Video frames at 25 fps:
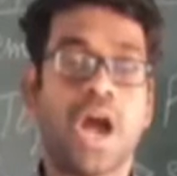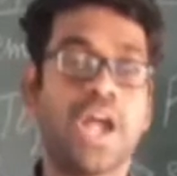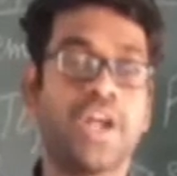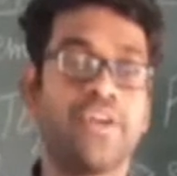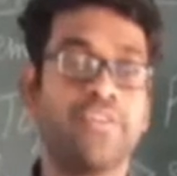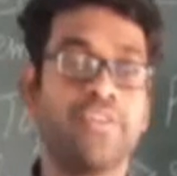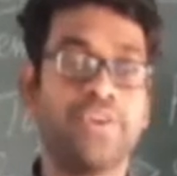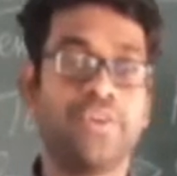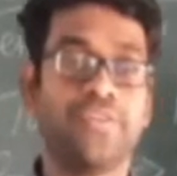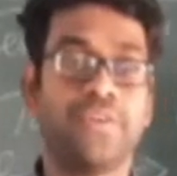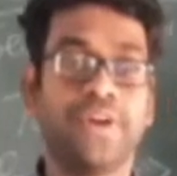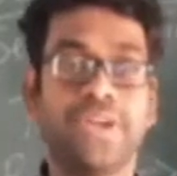
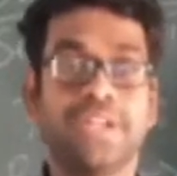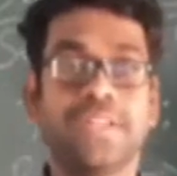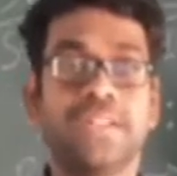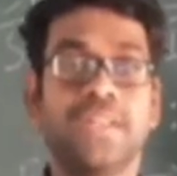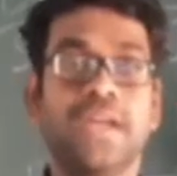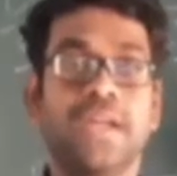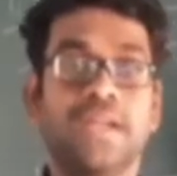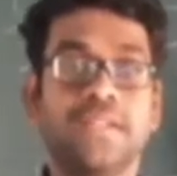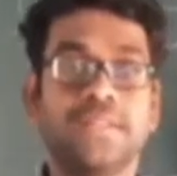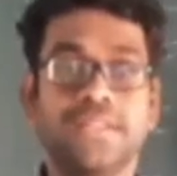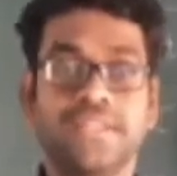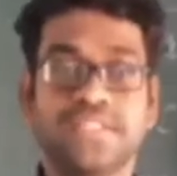everyone,
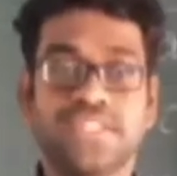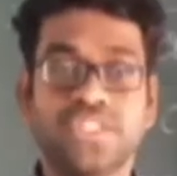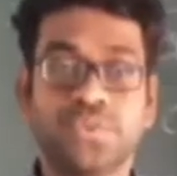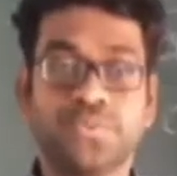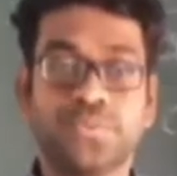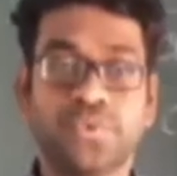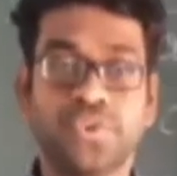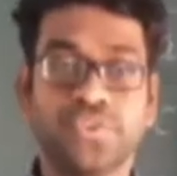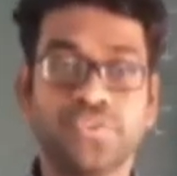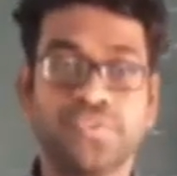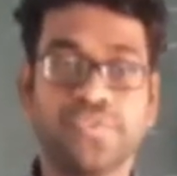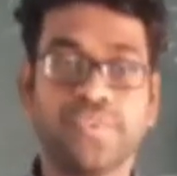this is
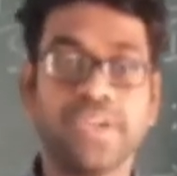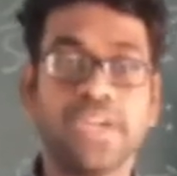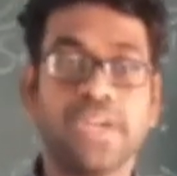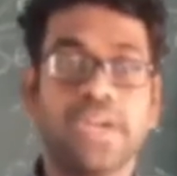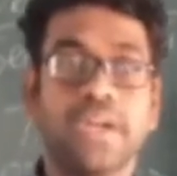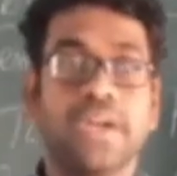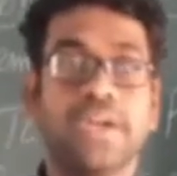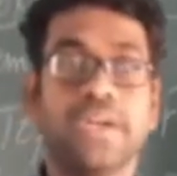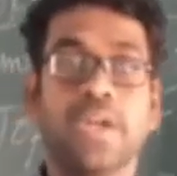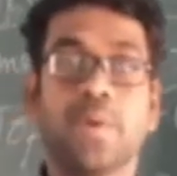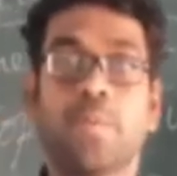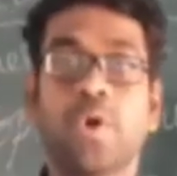Prithvi,
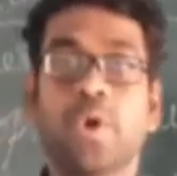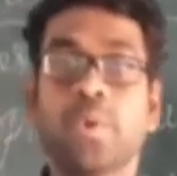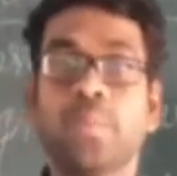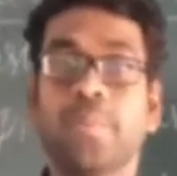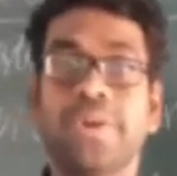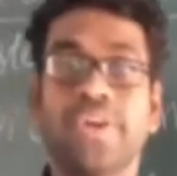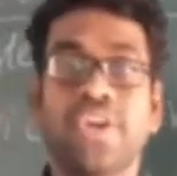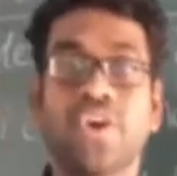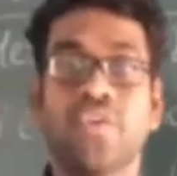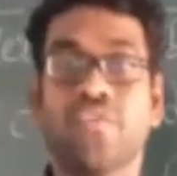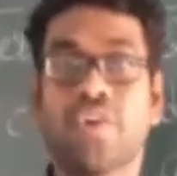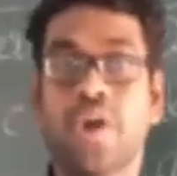Department
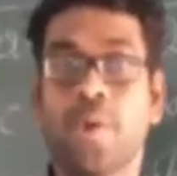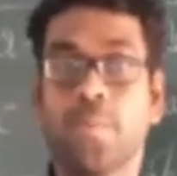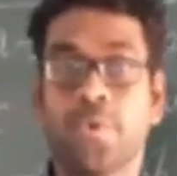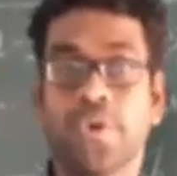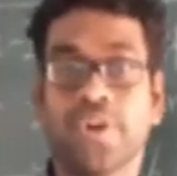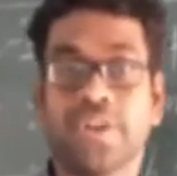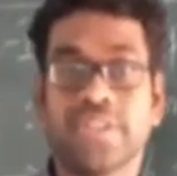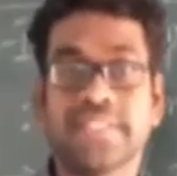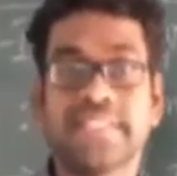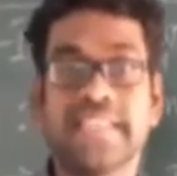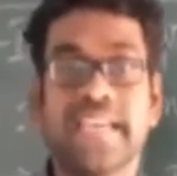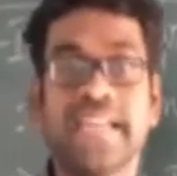of Computer
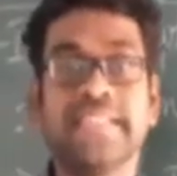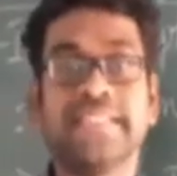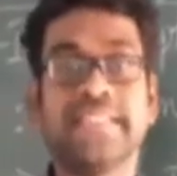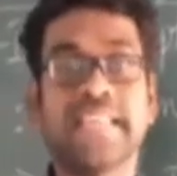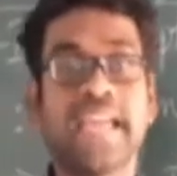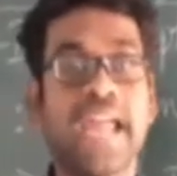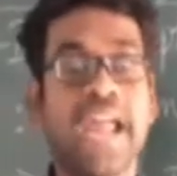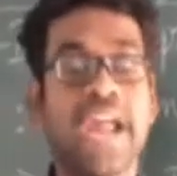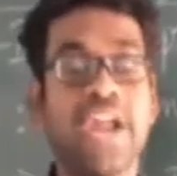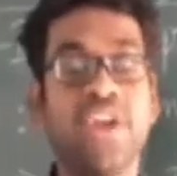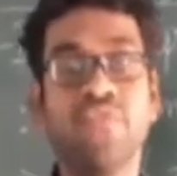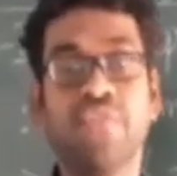Science
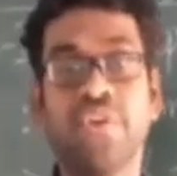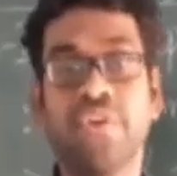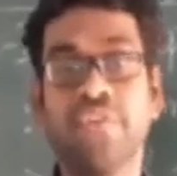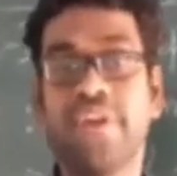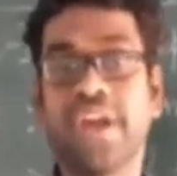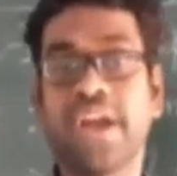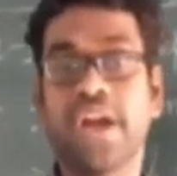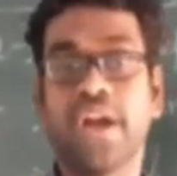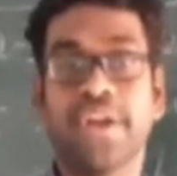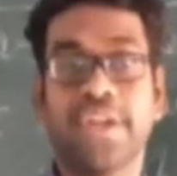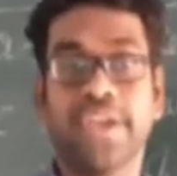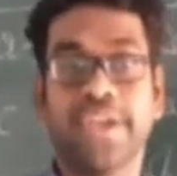in
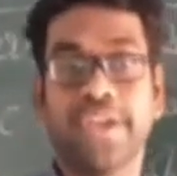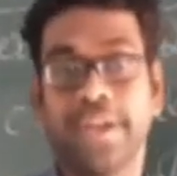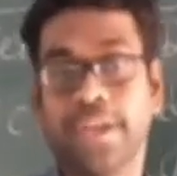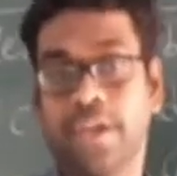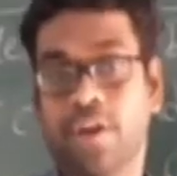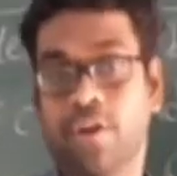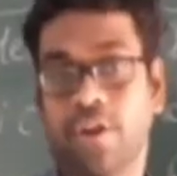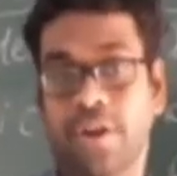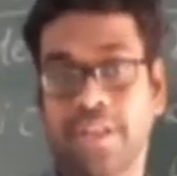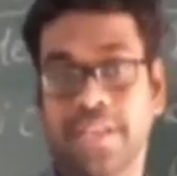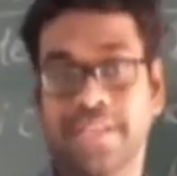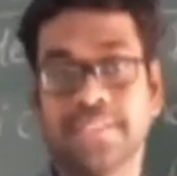VIVEKA Degree
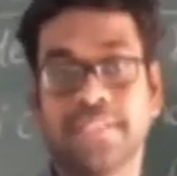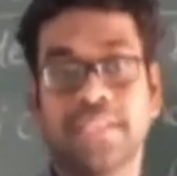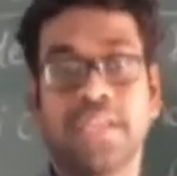College.